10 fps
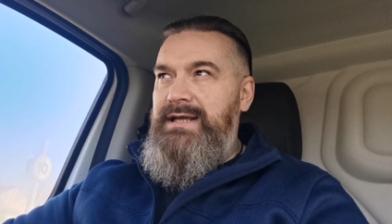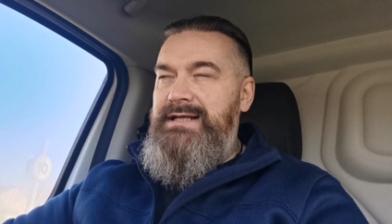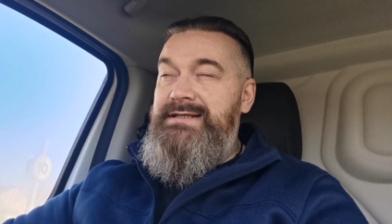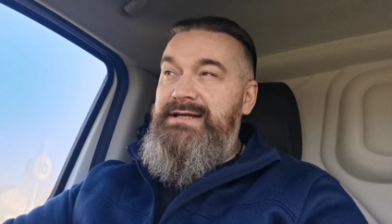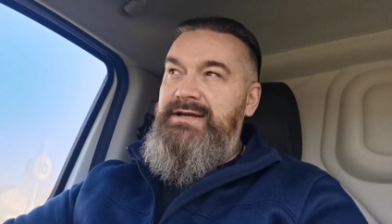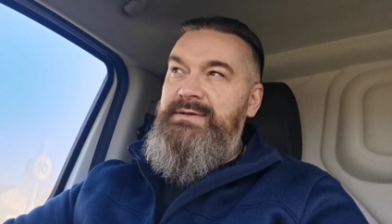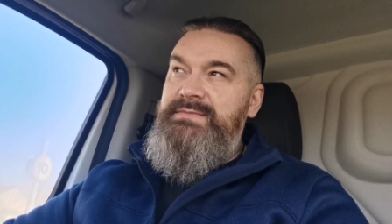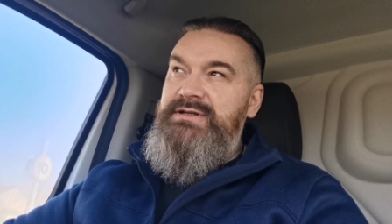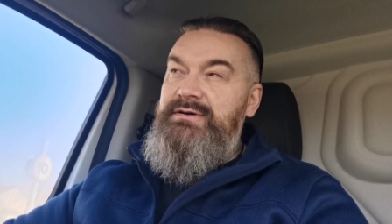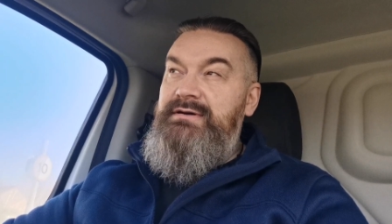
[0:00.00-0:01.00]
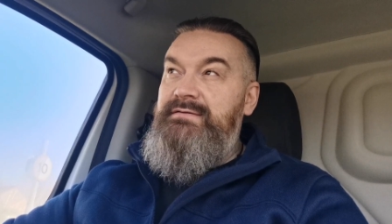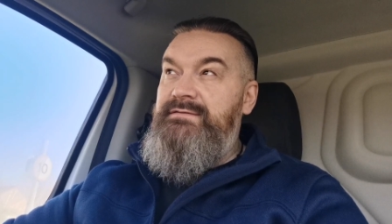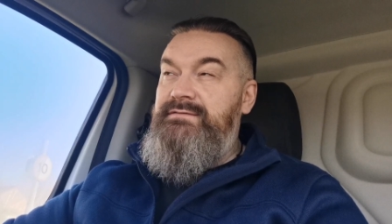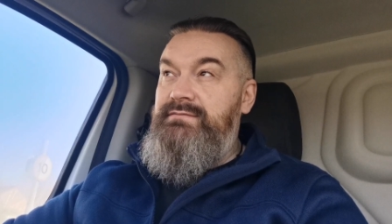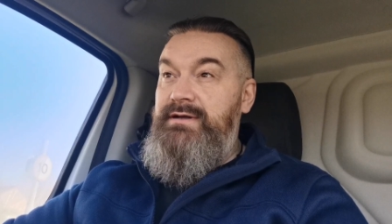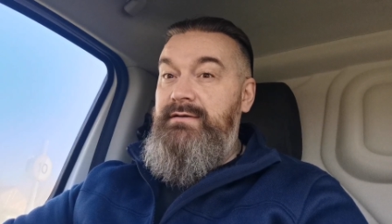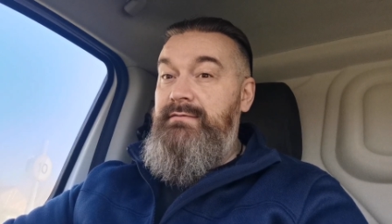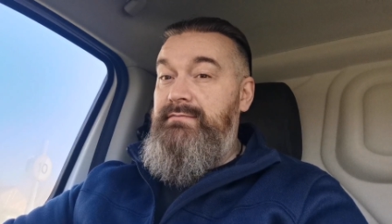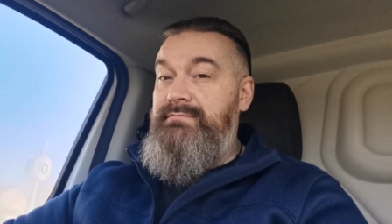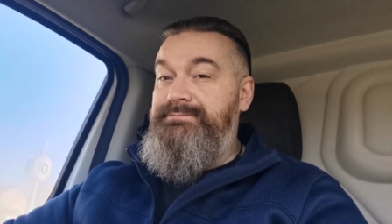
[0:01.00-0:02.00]
in terms of, you
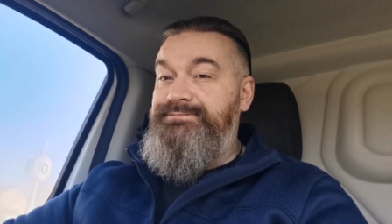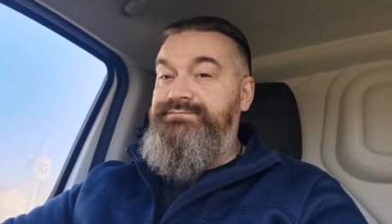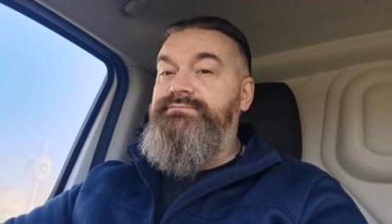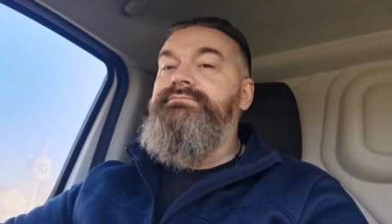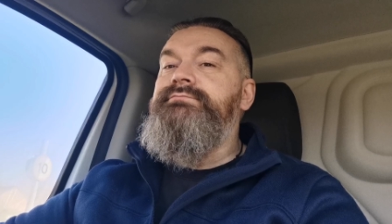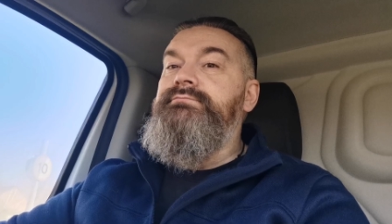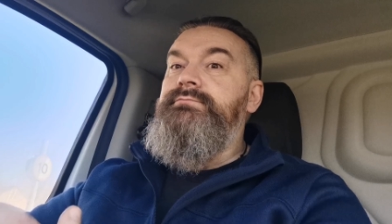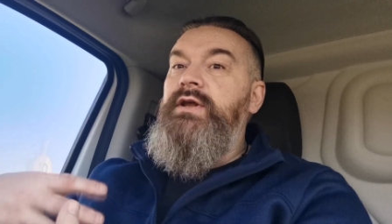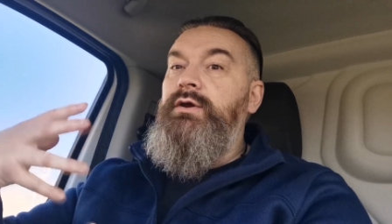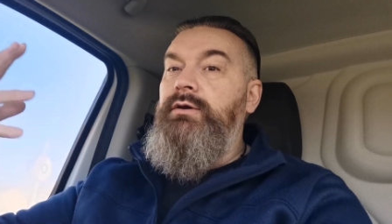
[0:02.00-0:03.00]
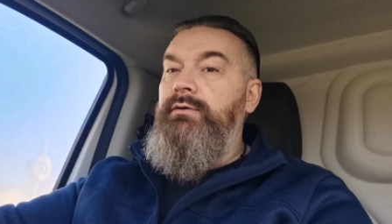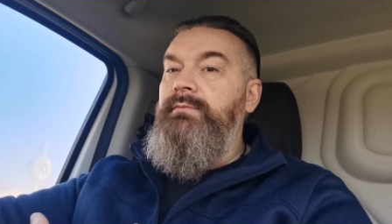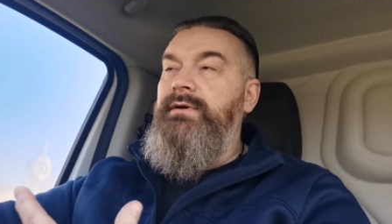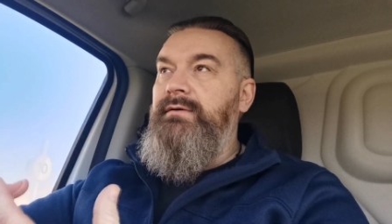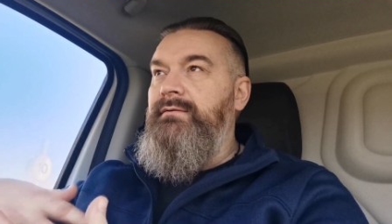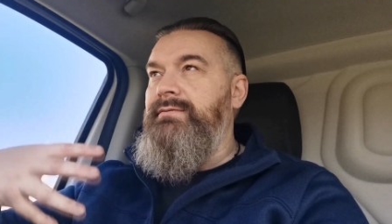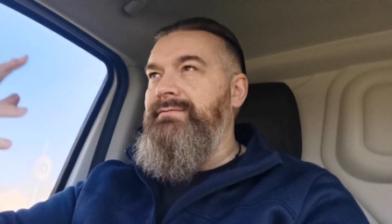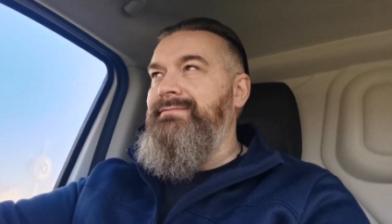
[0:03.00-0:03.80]
know, human